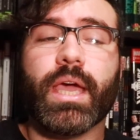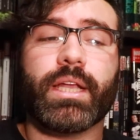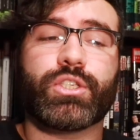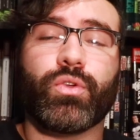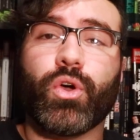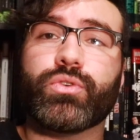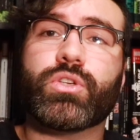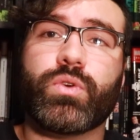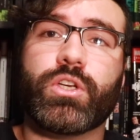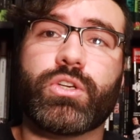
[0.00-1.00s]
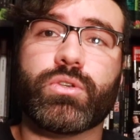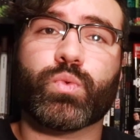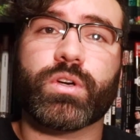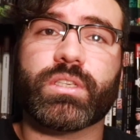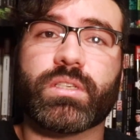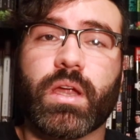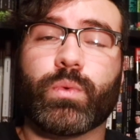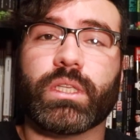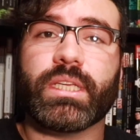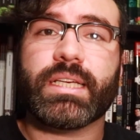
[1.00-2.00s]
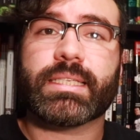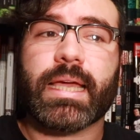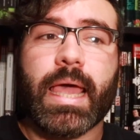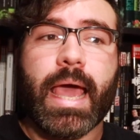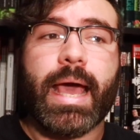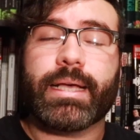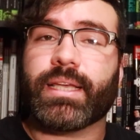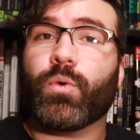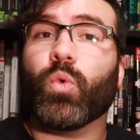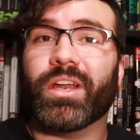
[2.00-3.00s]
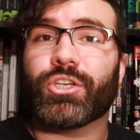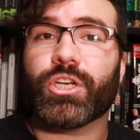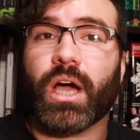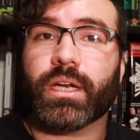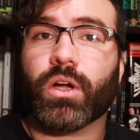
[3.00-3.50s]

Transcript: and so those 2 issues were instead released as a one-shot